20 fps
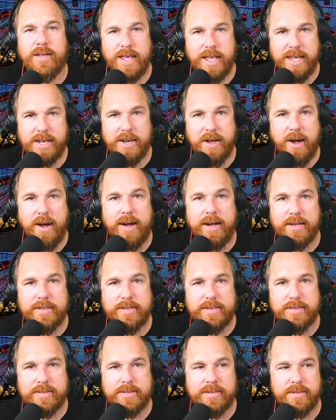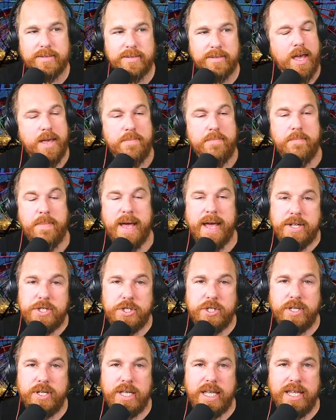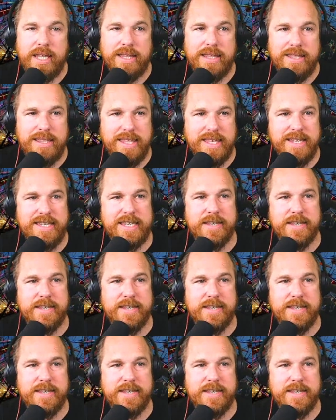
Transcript: in Oz. Imagine the